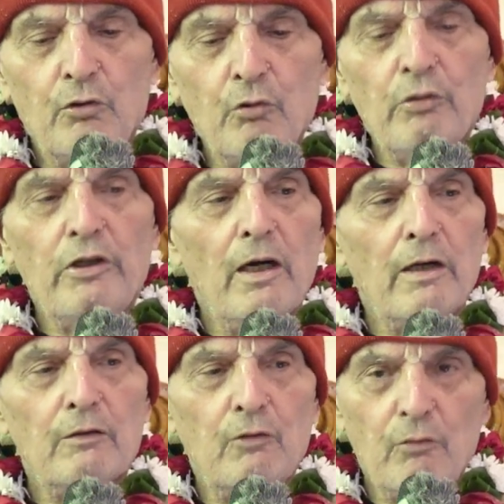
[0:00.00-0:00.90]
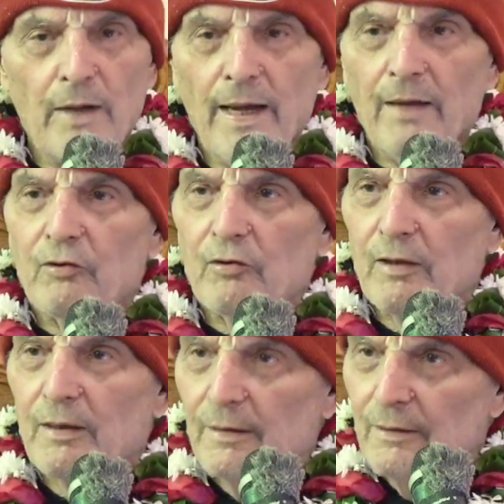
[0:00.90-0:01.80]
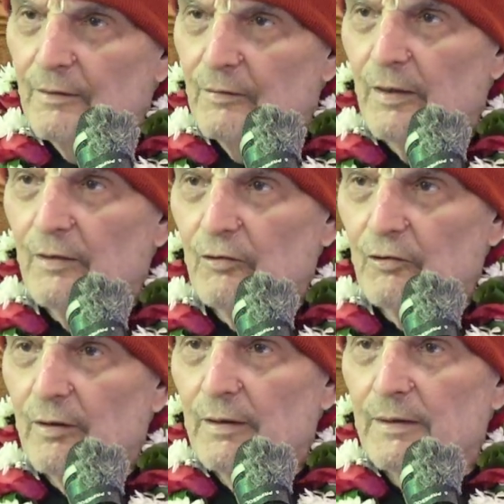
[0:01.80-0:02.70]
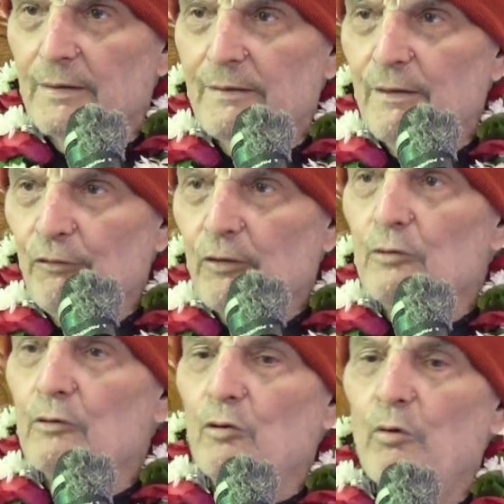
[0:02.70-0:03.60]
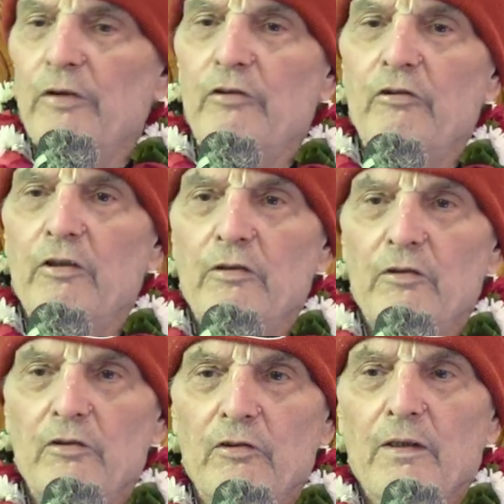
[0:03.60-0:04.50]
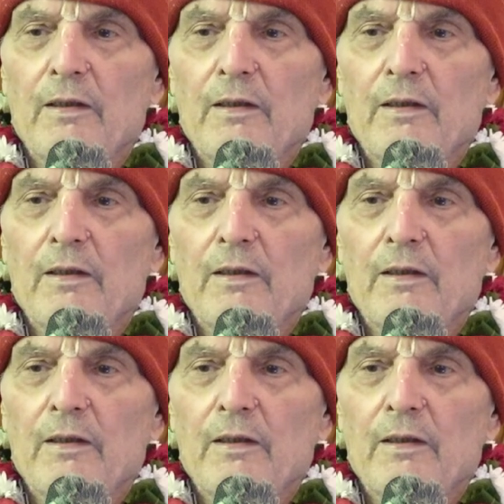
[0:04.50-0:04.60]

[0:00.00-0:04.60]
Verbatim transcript: too young to ask such difficult questions